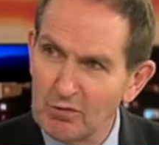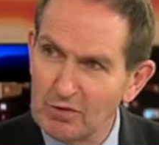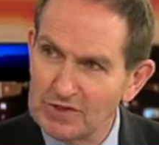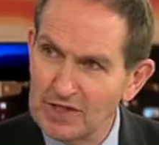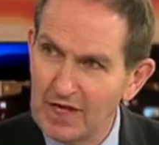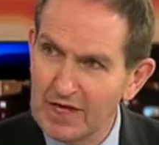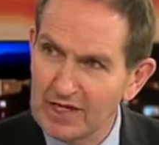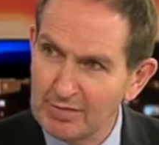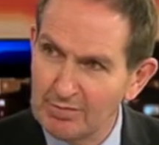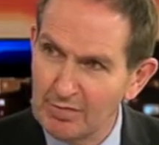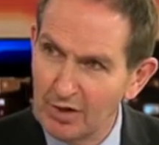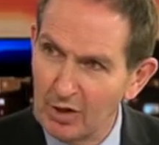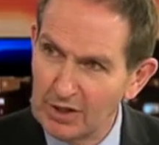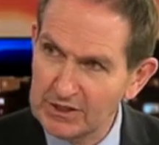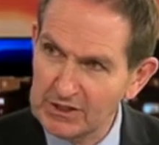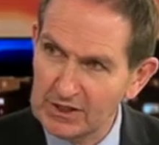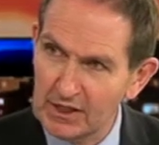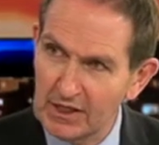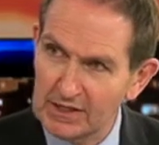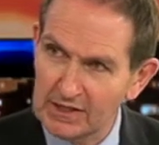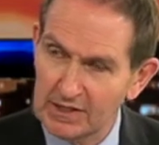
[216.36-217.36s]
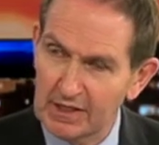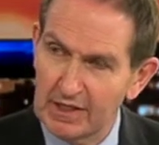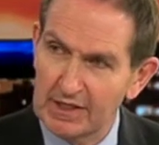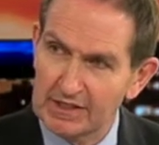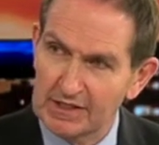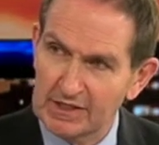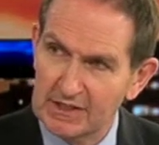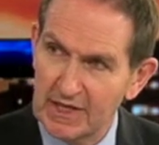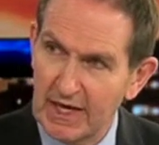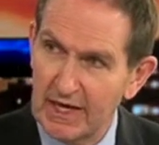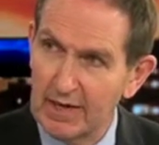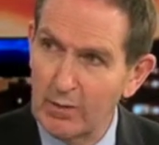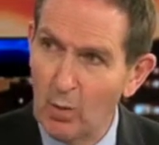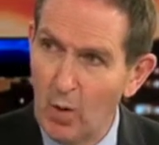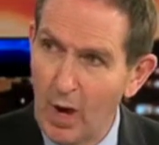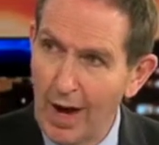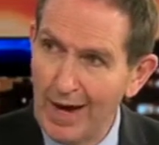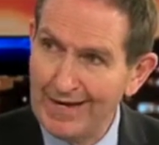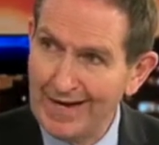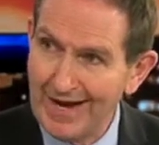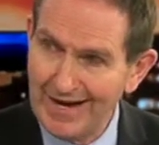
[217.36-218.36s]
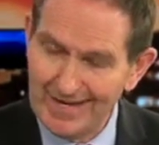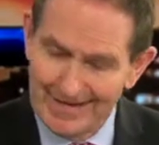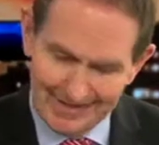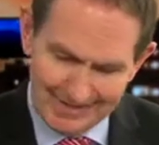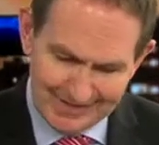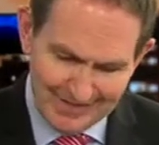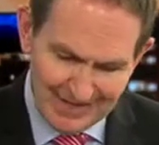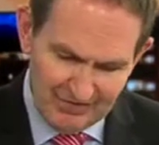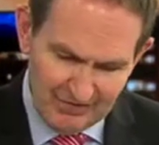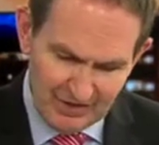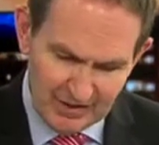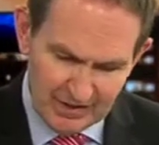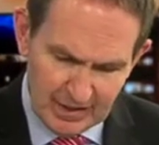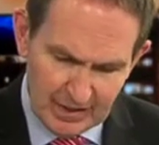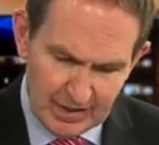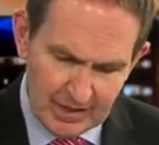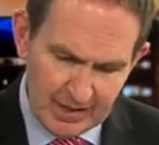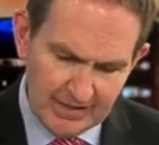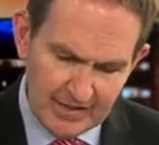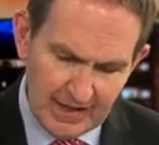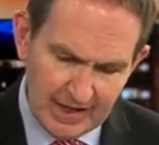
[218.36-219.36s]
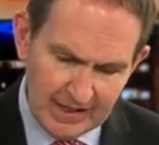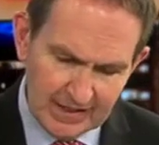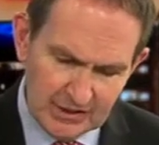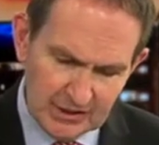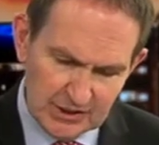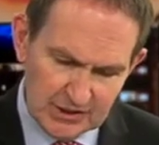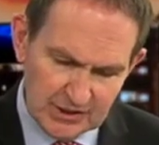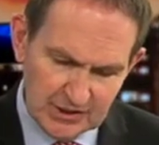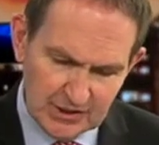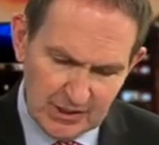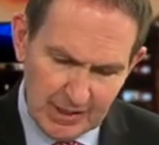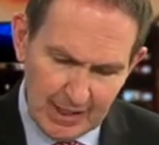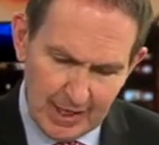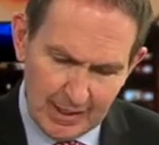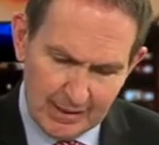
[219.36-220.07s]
was their combined share, so that's 10, 1 and 11. They just